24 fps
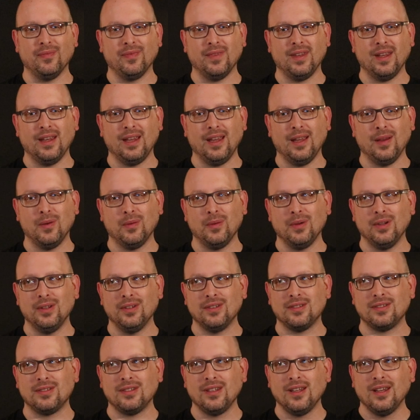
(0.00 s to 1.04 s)
It
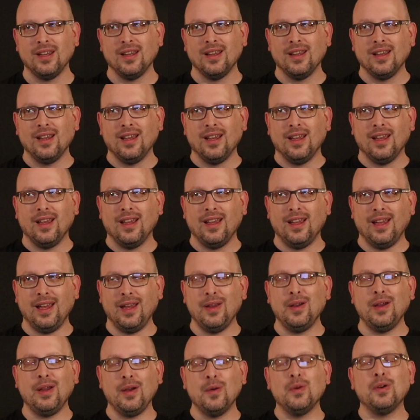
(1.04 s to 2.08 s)
was
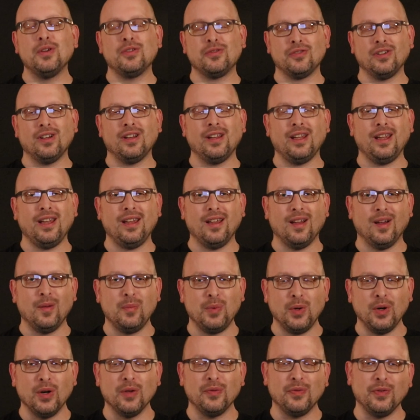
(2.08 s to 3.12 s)
really a
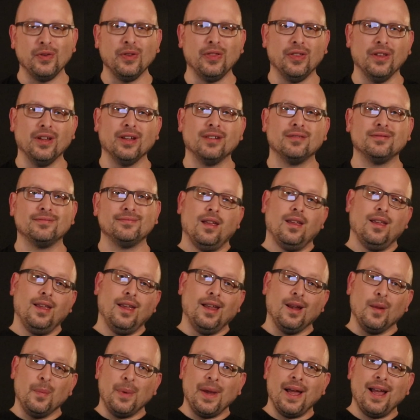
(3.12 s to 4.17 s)
beautiful thing.
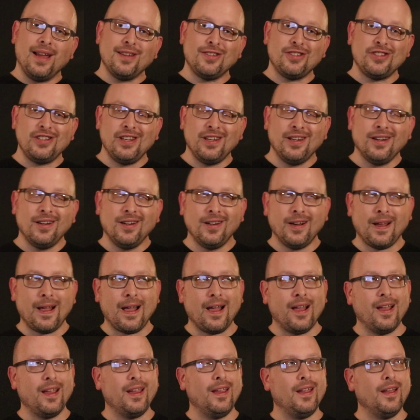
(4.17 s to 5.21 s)
In the past year,
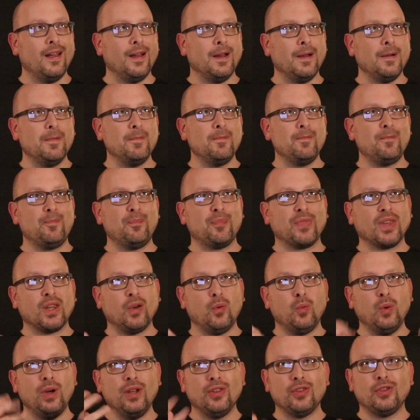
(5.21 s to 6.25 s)
I
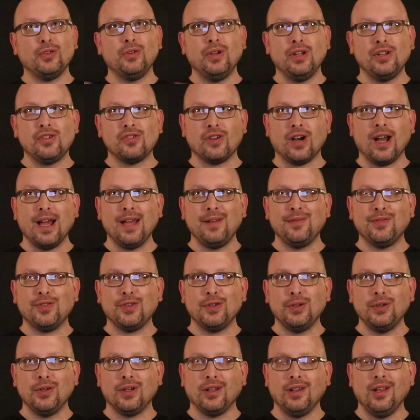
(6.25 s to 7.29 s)
went through a
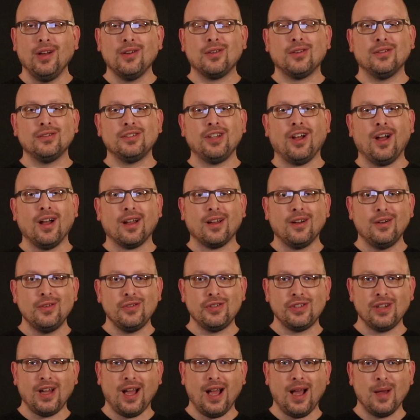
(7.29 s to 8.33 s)
drive-through at a local taco
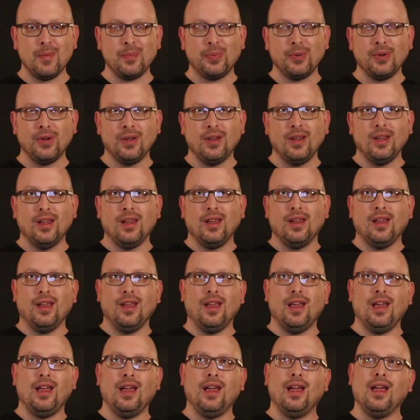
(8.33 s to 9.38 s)
shop,
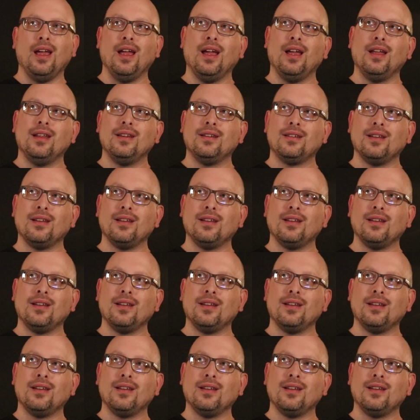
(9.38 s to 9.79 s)
and